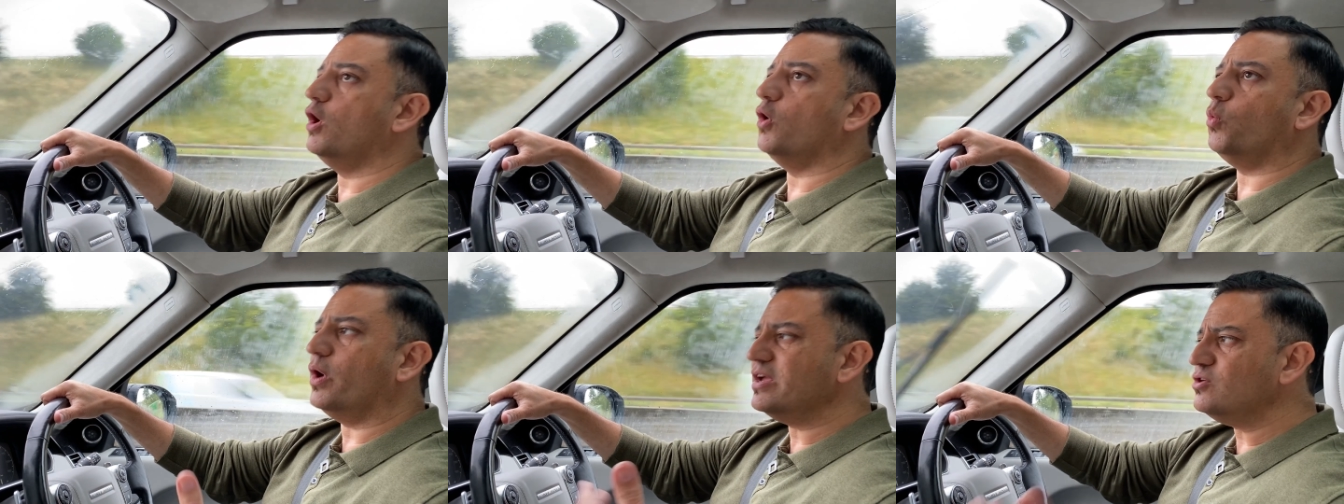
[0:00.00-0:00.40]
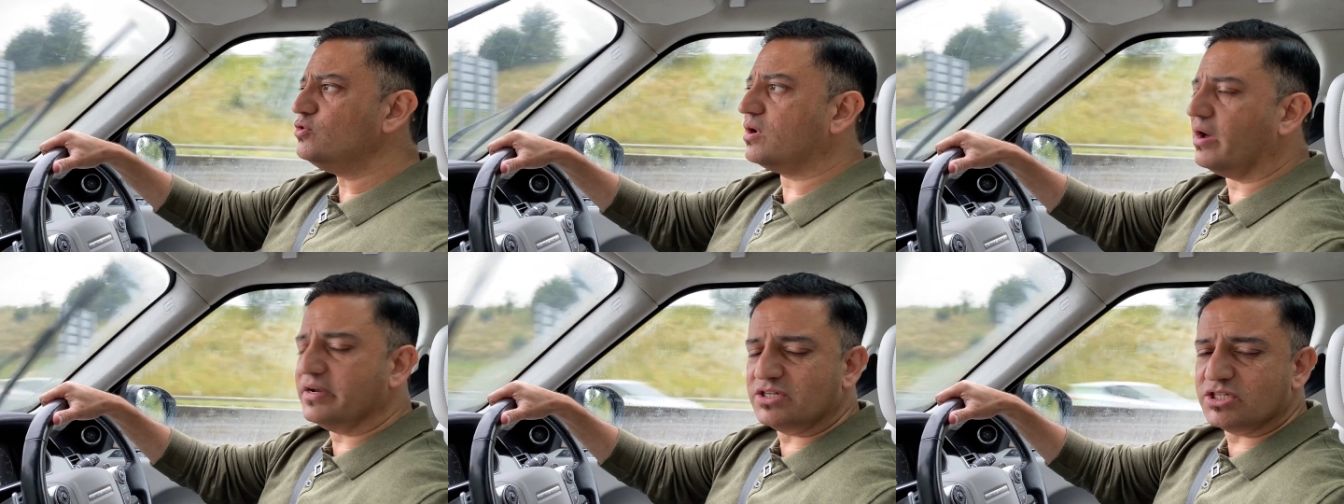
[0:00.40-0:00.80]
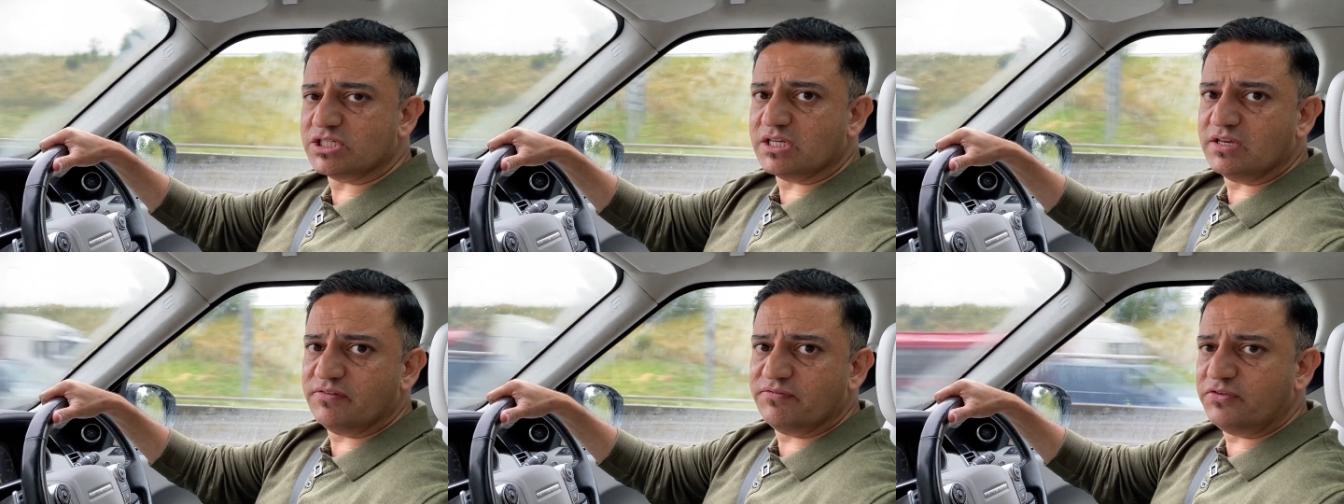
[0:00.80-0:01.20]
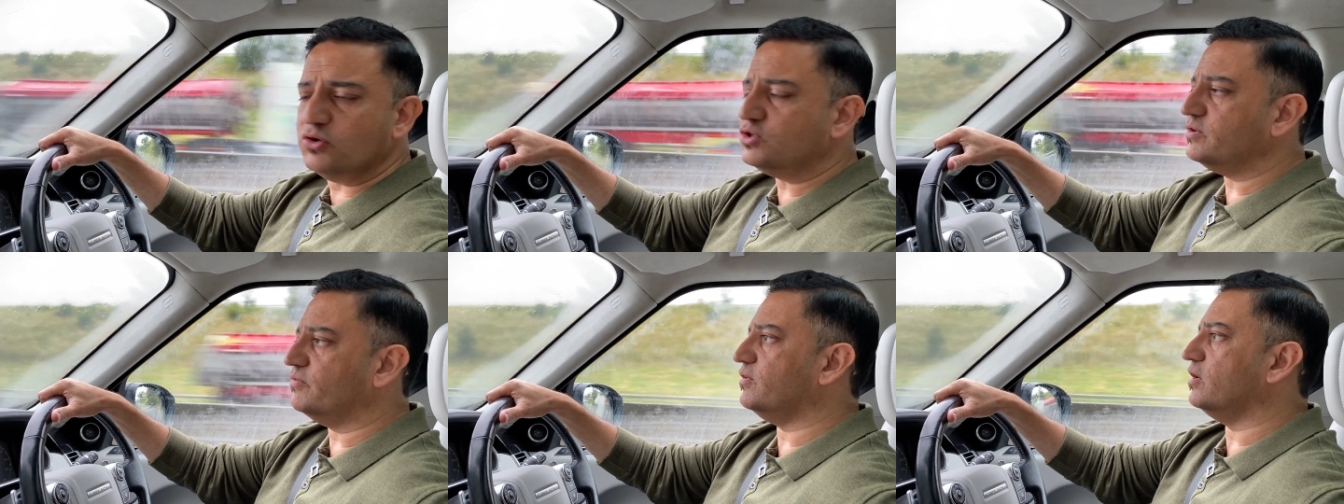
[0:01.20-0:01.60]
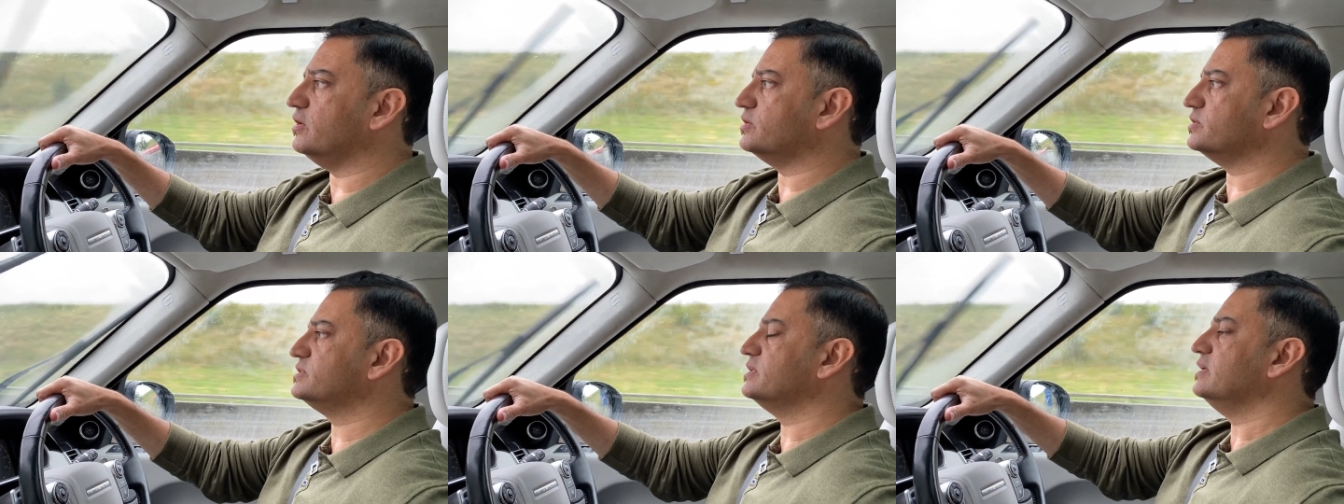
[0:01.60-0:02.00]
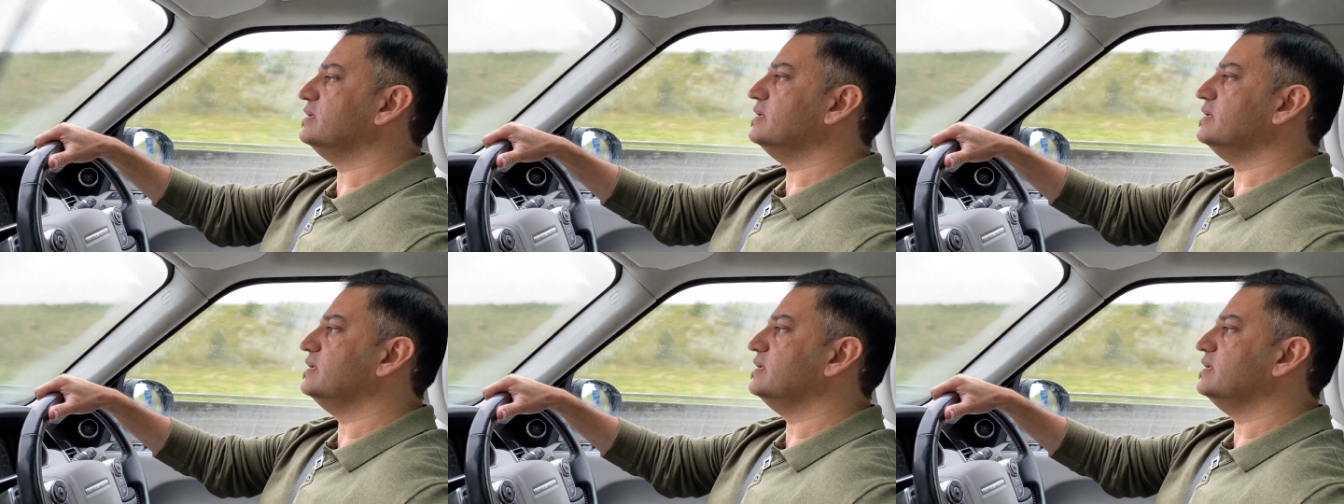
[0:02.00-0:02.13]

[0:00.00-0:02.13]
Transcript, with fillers: what you'd like to see in future vlogs.